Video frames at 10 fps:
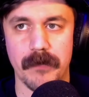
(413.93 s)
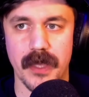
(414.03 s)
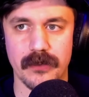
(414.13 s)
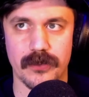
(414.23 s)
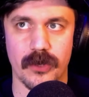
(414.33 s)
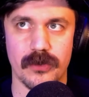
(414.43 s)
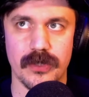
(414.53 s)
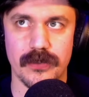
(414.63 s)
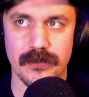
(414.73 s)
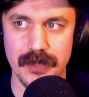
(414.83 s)
And so
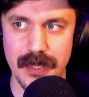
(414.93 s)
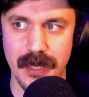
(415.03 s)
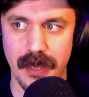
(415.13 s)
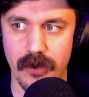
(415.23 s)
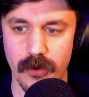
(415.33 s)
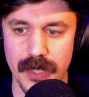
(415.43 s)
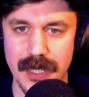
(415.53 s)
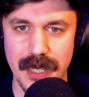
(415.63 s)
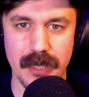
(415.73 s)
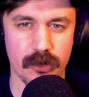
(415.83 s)
to see how
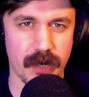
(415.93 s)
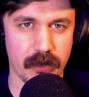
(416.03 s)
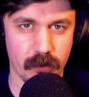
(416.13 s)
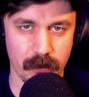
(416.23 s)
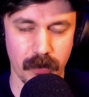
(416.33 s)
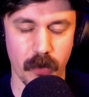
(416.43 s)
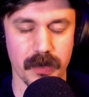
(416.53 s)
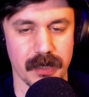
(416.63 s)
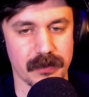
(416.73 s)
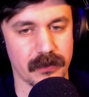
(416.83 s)
he interacts with
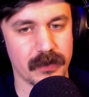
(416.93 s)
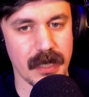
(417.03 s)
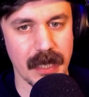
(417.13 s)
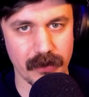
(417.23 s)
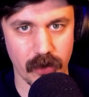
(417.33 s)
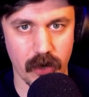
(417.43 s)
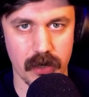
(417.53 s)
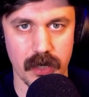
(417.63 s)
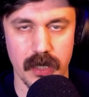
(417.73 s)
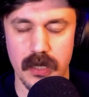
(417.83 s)
Boba and to see his
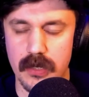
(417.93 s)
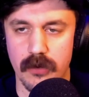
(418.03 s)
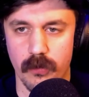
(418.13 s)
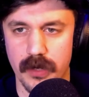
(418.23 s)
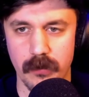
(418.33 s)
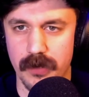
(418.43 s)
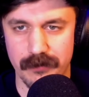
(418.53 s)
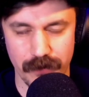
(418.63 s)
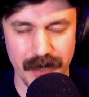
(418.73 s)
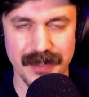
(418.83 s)
heart, what I'm
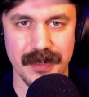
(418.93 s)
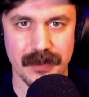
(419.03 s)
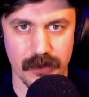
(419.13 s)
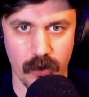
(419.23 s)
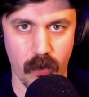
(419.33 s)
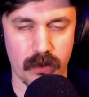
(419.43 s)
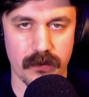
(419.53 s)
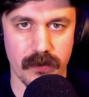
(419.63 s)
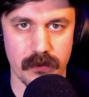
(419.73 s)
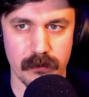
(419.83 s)
finding at the core
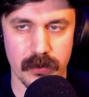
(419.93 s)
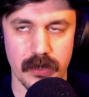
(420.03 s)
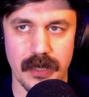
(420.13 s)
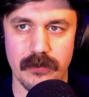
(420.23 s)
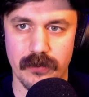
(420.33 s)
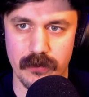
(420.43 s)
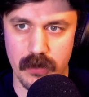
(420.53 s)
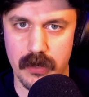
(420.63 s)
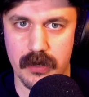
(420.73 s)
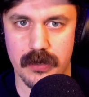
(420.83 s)
of this book is it's
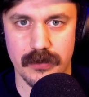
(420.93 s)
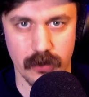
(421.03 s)
a